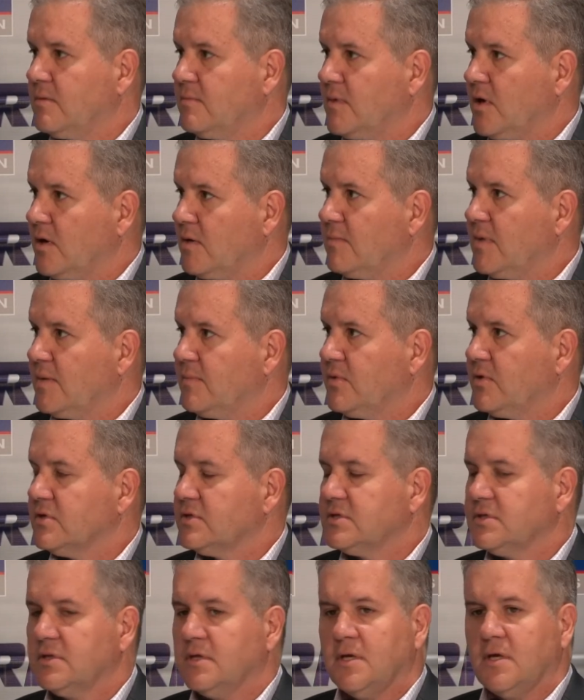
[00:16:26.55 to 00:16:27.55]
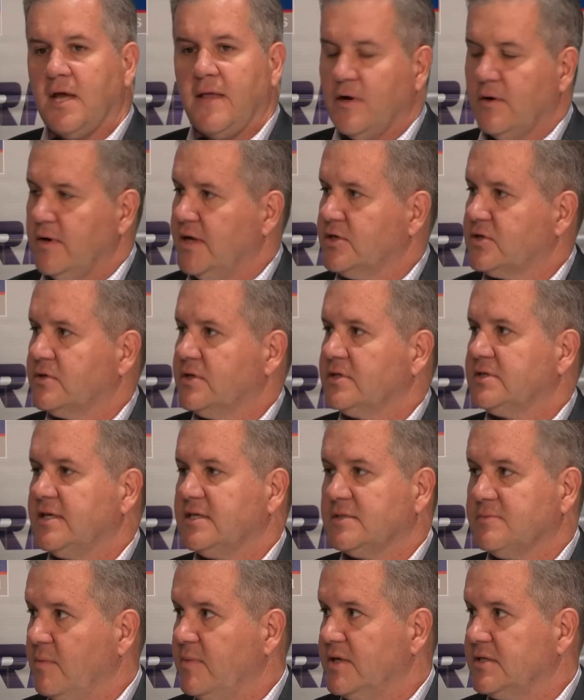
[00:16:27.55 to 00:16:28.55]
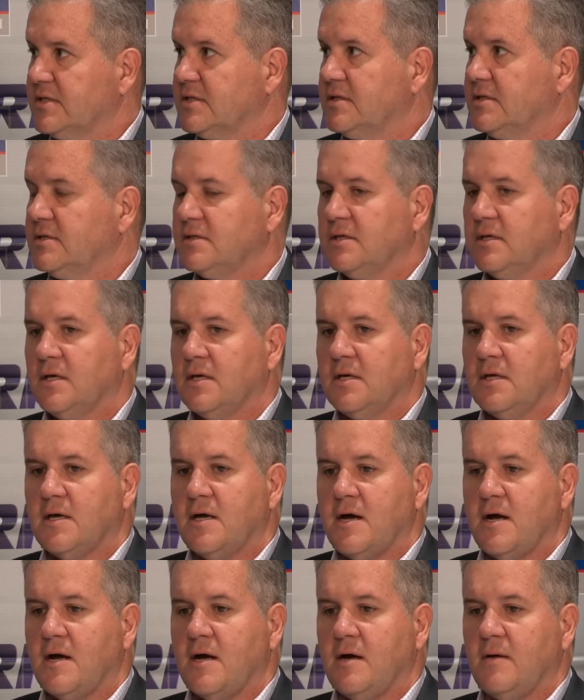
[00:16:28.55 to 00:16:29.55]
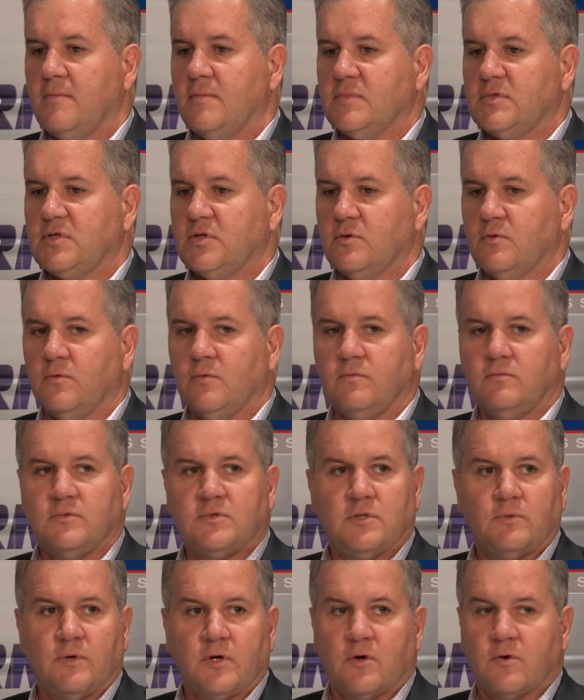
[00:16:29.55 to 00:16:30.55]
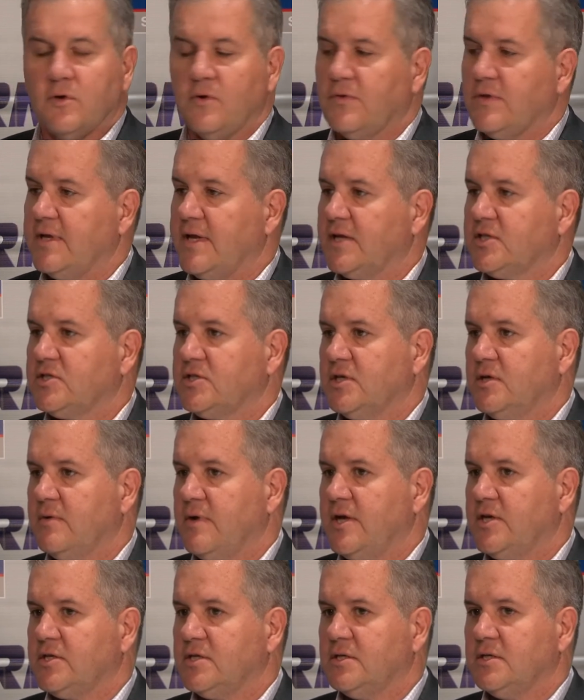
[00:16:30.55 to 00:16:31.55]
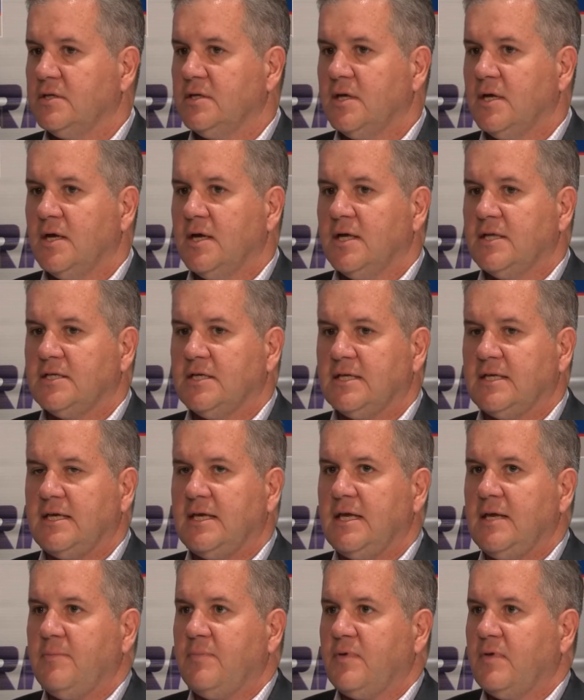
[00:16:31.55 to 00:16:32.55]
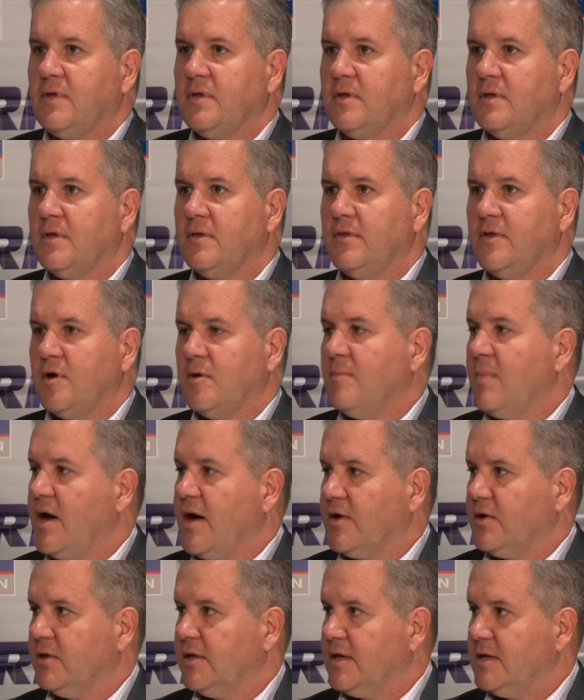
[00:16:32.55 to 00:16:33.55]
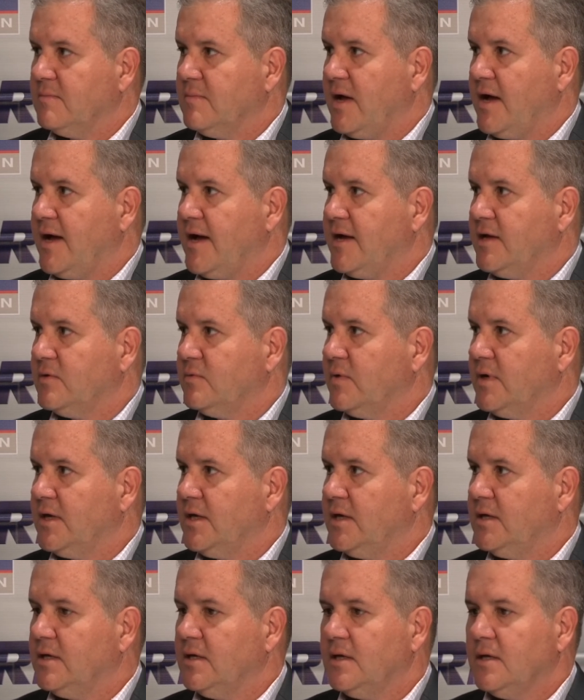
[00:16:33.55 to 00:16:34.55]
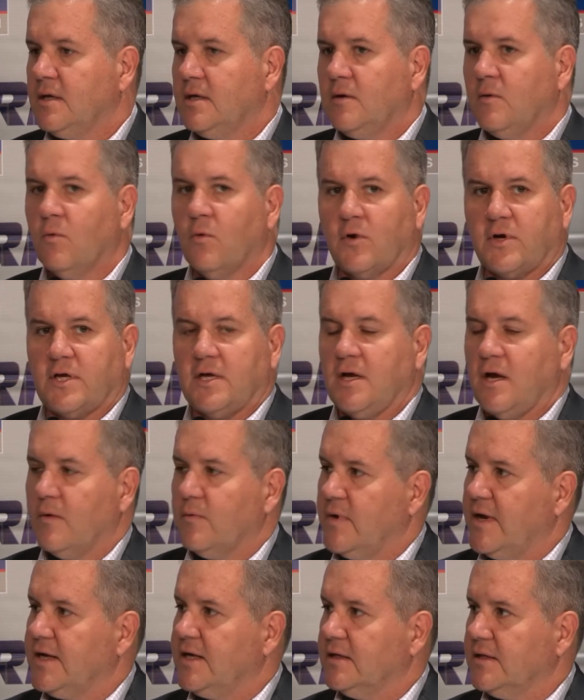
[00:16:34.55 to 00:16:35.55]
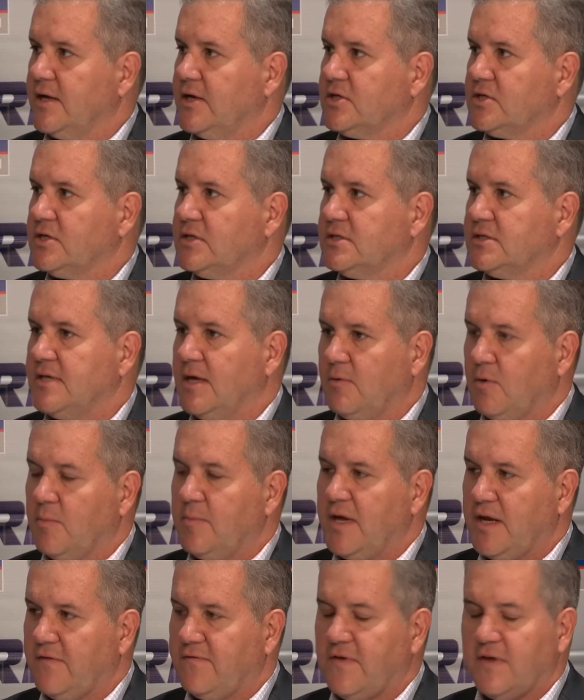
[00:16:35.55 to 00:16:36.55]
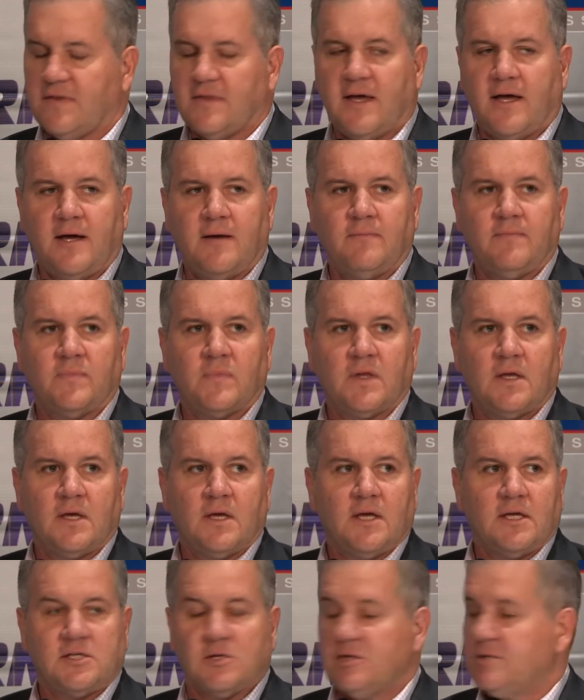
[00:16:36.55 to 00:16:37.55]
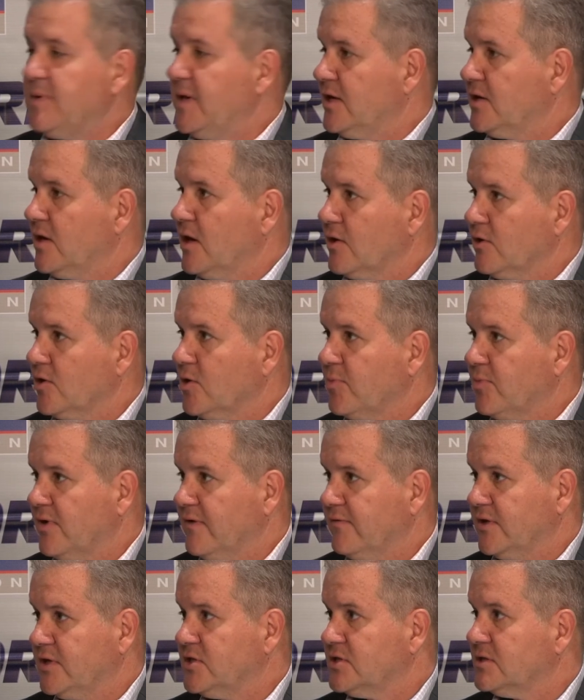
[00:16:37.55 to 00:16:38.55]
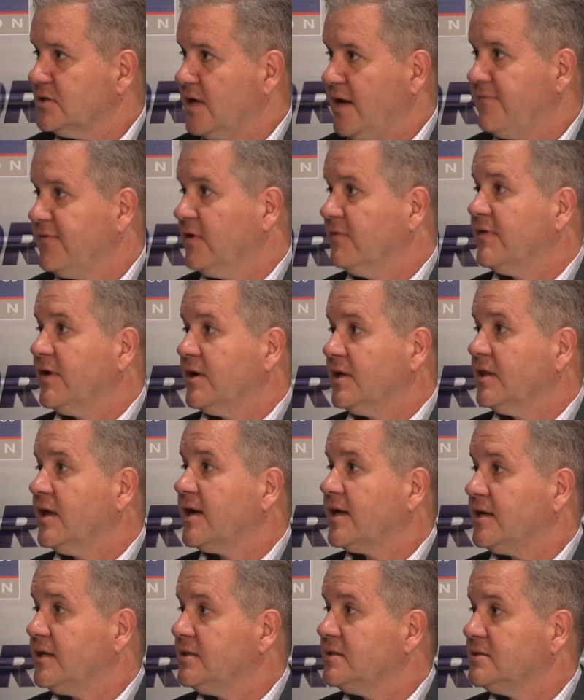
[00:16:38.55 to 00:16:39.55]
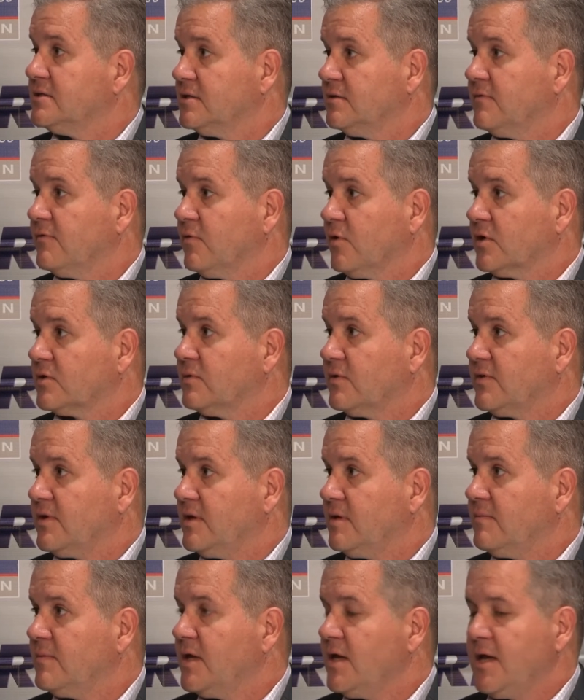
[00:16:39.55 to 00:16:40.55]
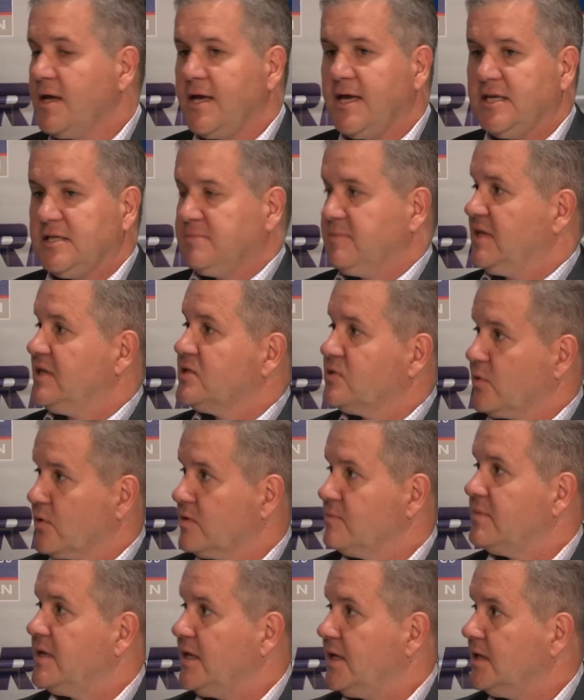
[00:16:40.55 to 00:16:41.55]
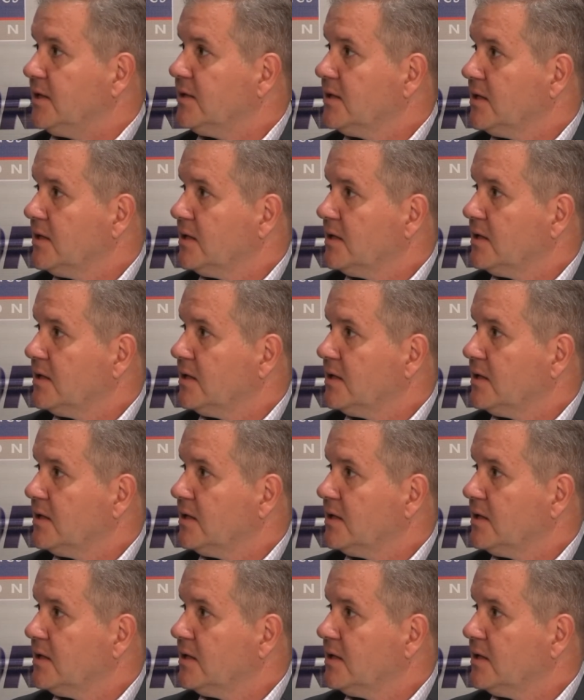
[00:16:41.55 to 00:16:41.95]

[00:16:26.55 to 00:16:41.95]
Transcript: our members and their interests, the small businesses, to recruit the next generation, to keep their model in mind when working on regulations that will benefit them. So it's been an honor and privilege. I feel very lucky to have worked with him. He's mentored me